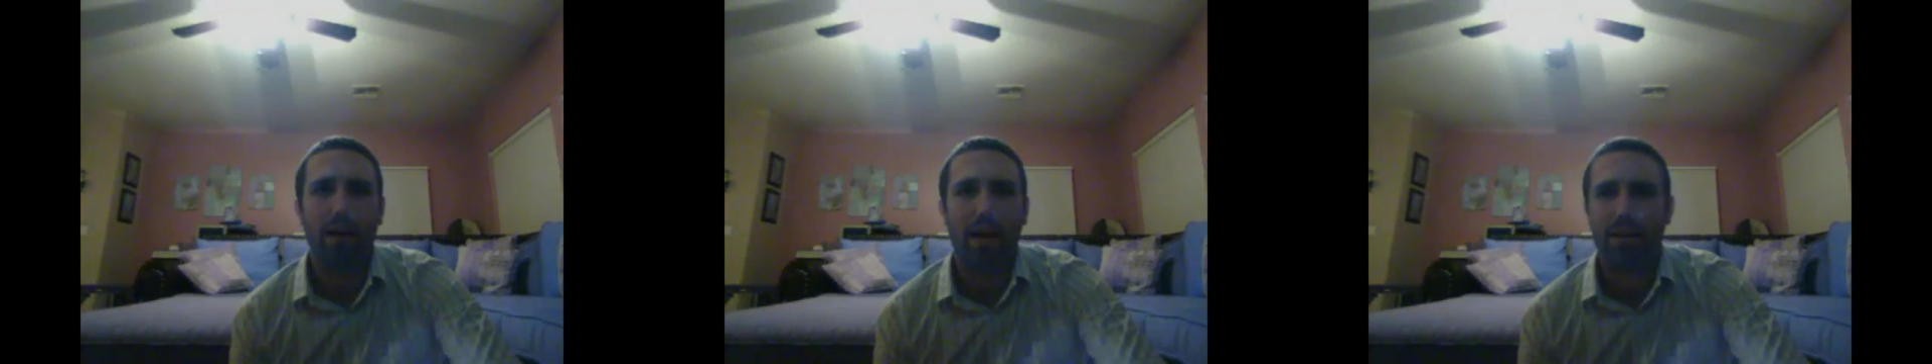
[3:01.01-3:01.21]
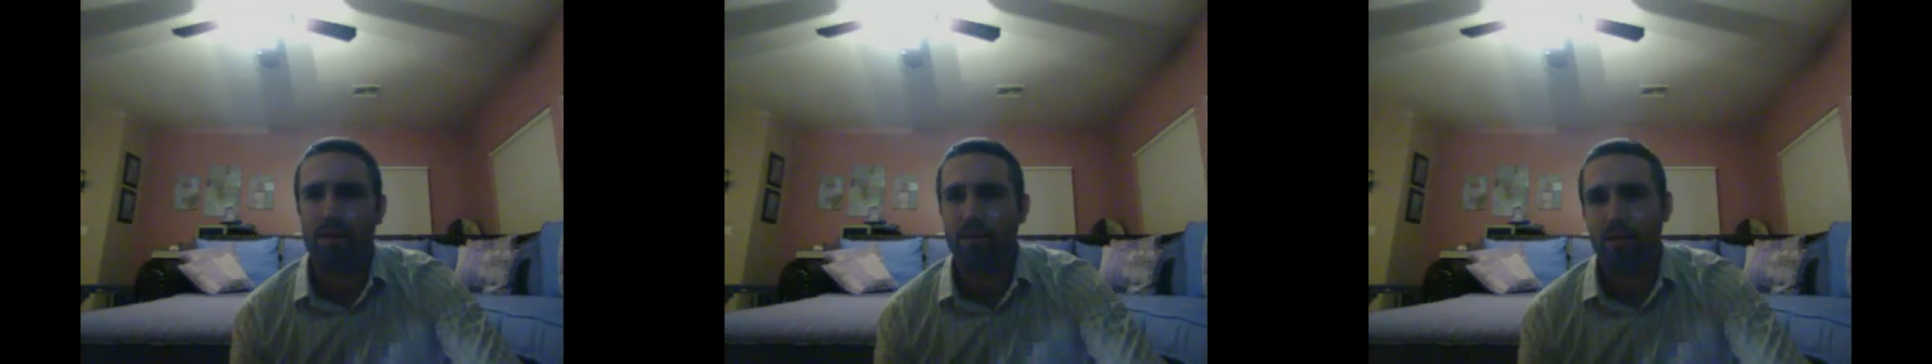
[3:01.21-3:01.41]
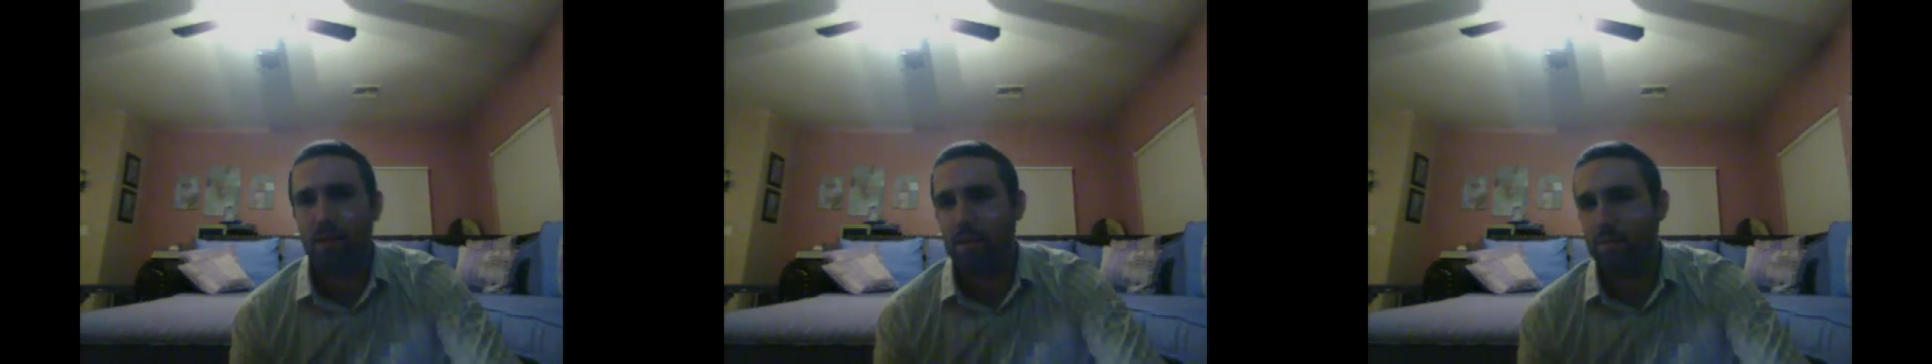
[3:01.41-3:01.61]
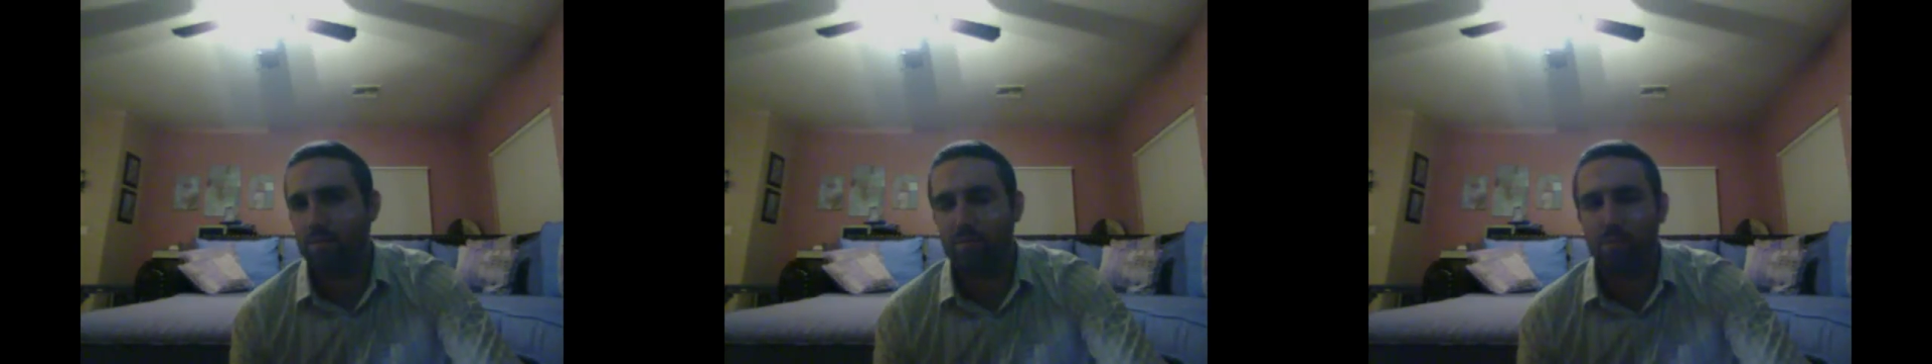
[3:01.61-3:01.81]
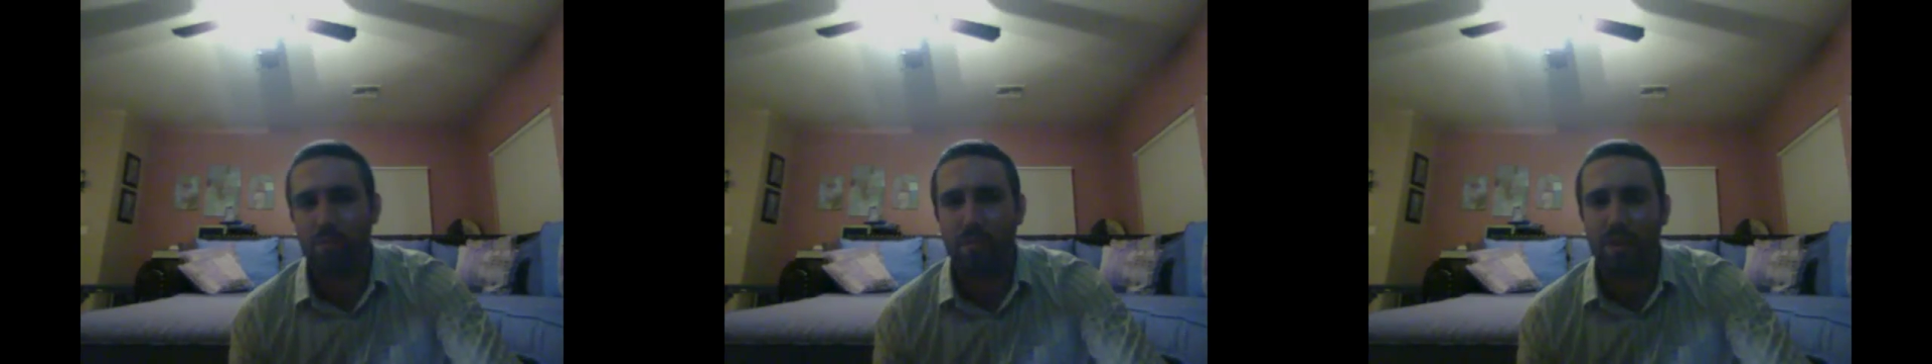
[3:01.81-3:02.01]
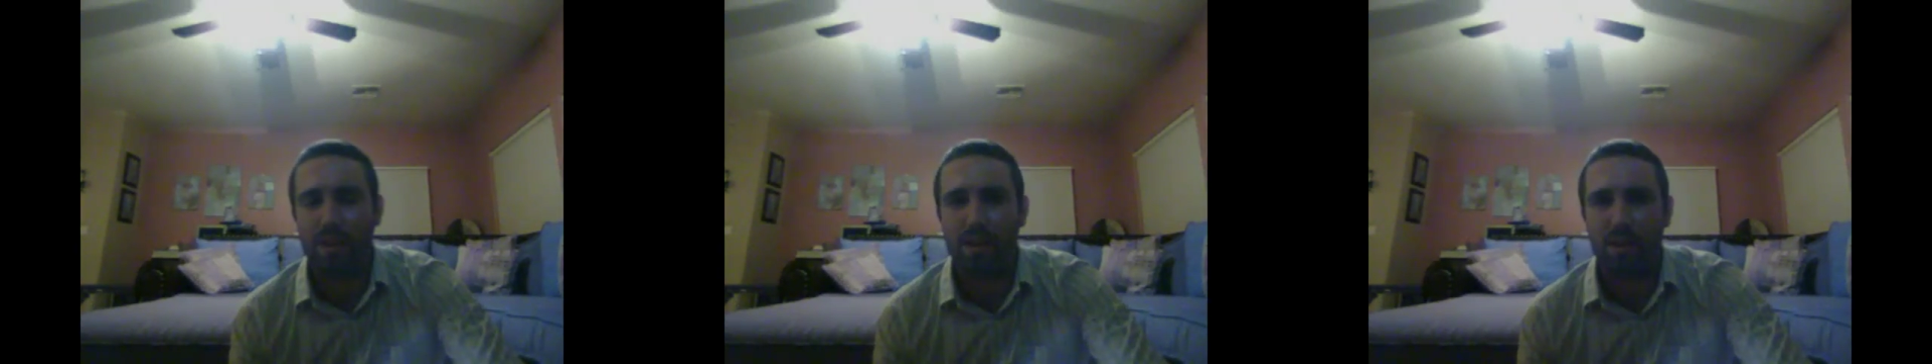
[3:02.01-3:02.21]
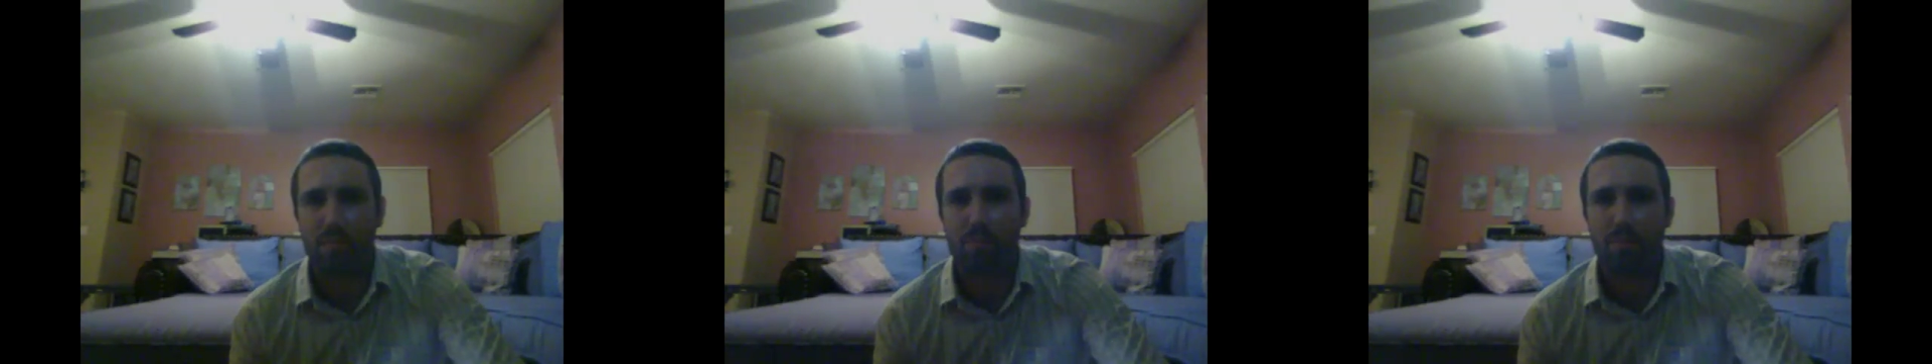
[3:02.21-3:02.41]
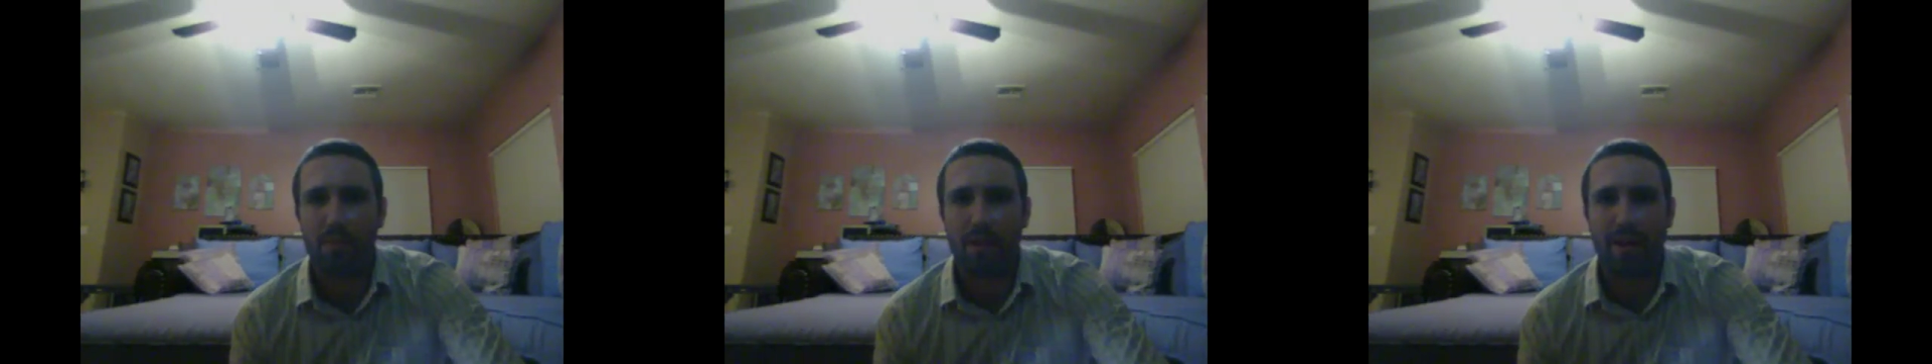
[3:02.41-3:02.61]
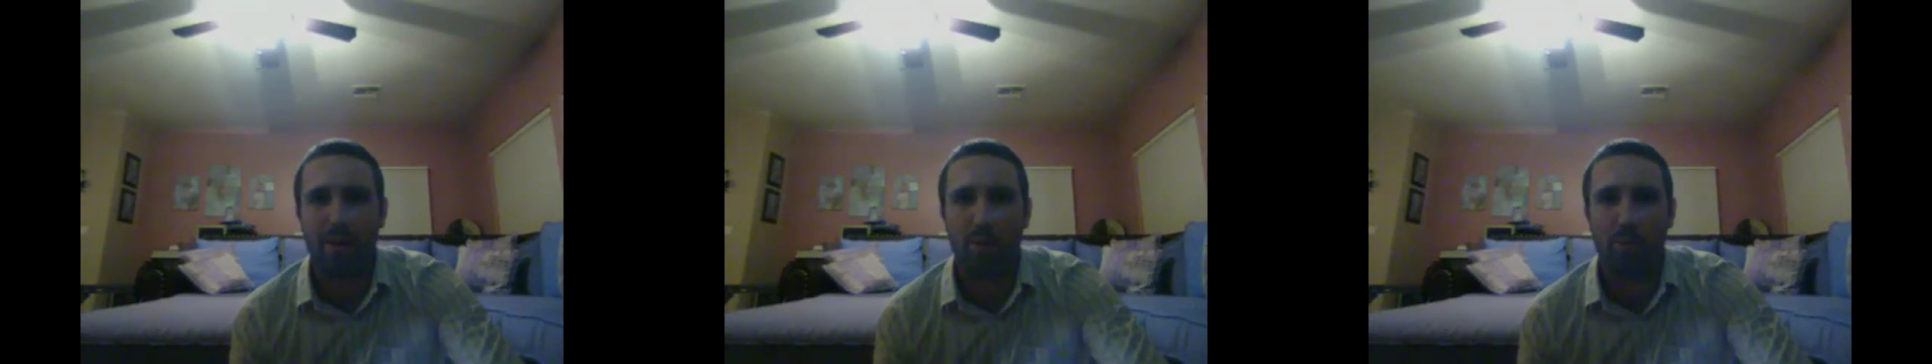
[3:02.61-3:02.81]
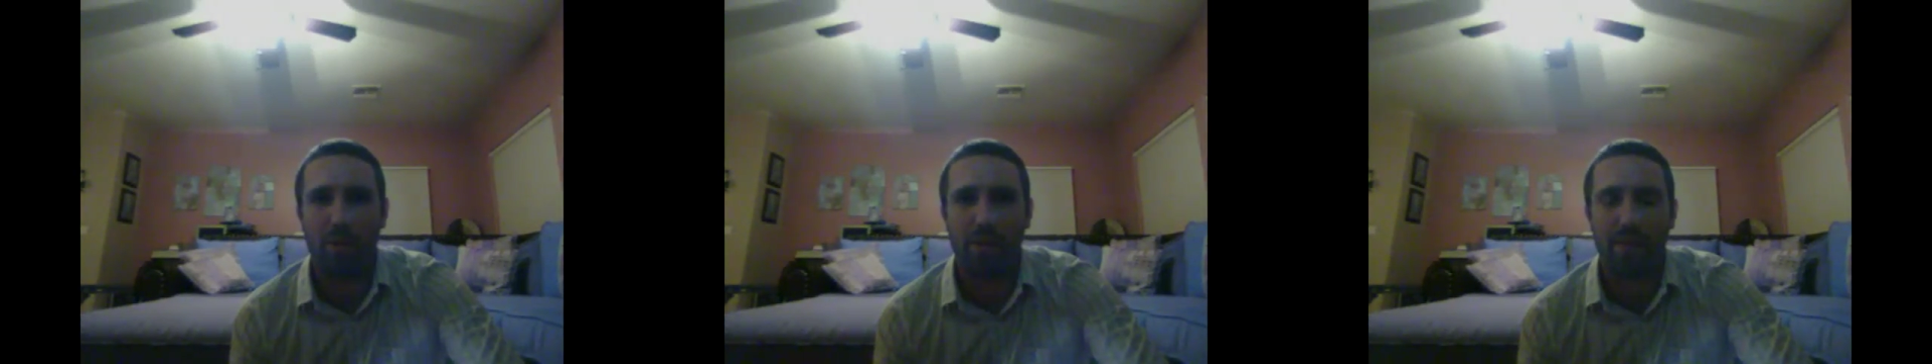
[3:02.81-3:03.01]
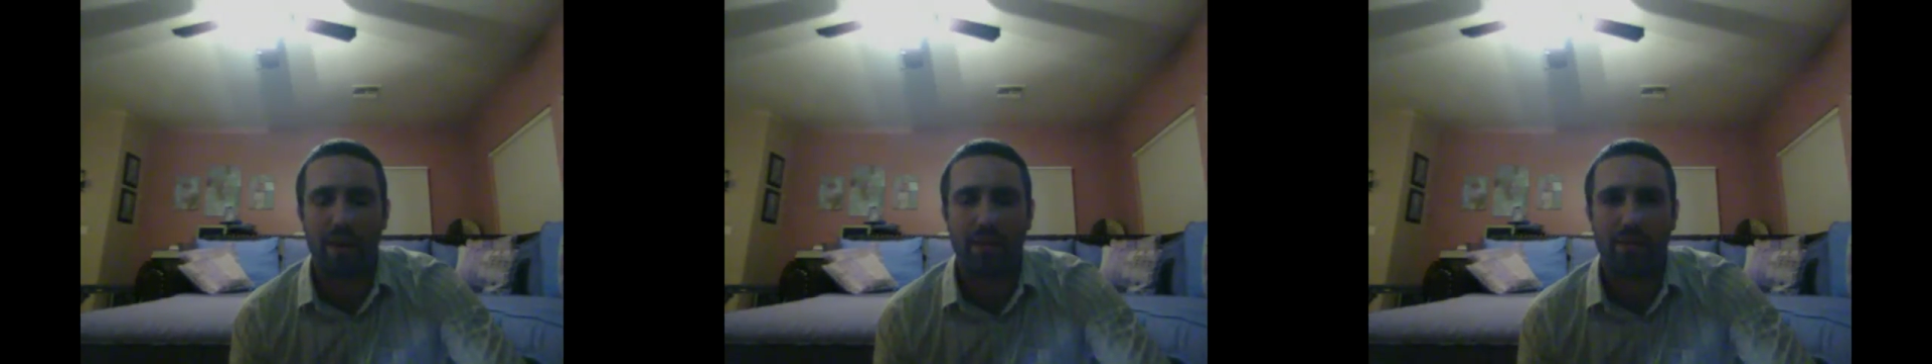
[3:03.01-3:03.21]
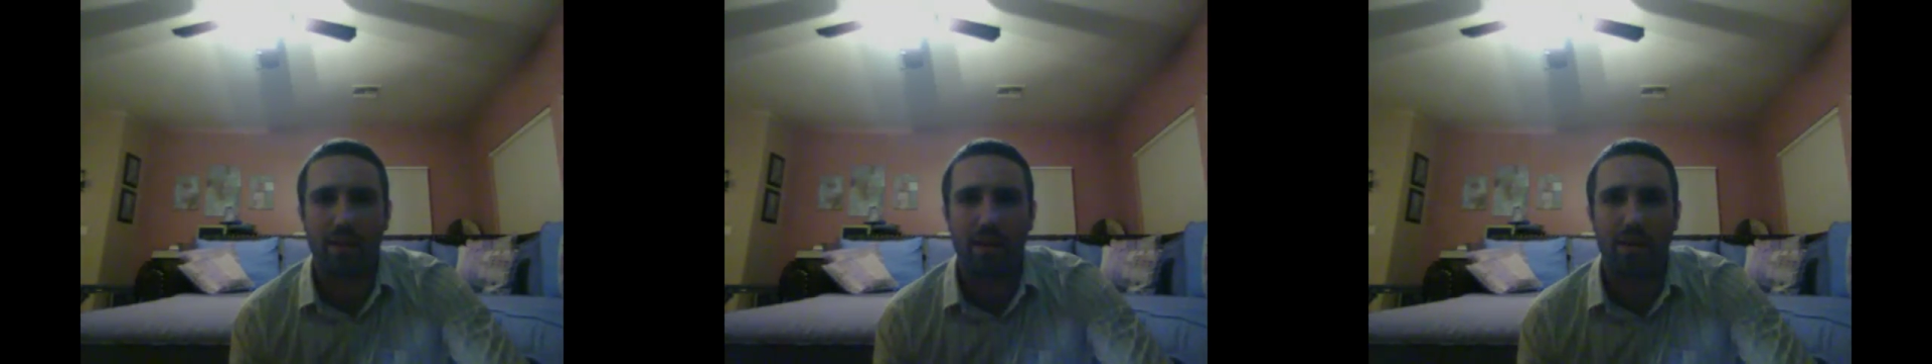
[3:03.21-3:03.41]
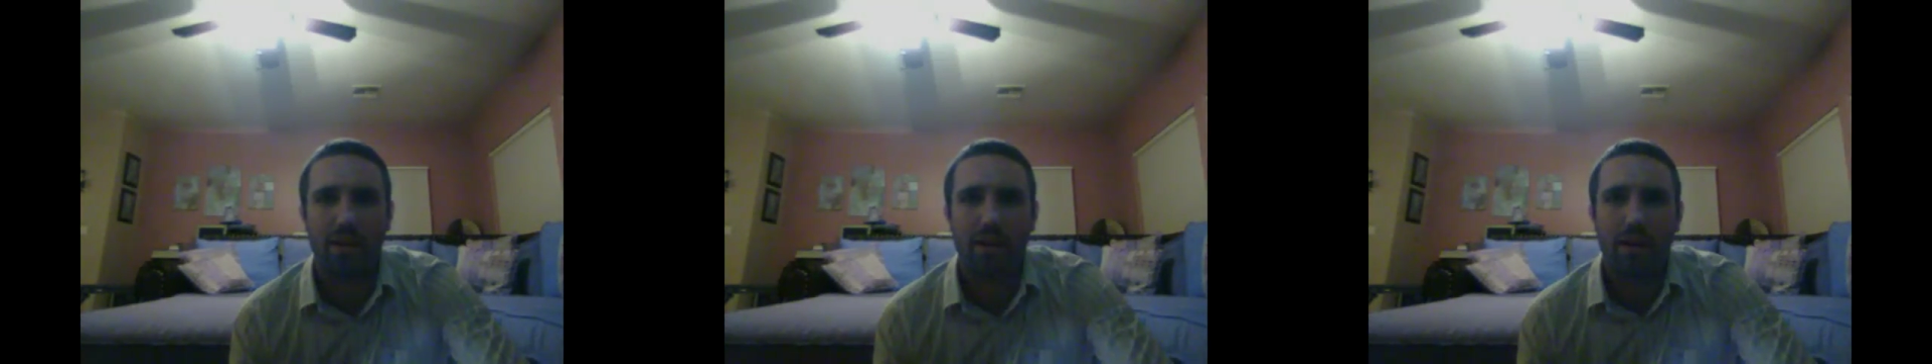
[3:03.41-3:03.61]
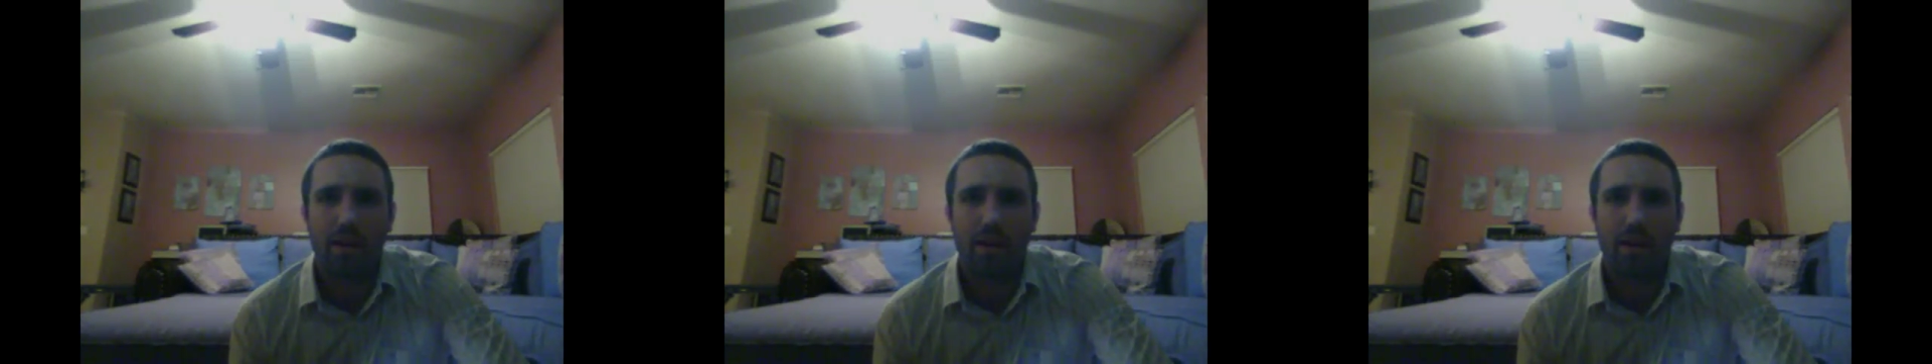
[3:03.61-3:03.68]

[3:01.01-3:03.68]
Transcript: I really am terrible at that thing.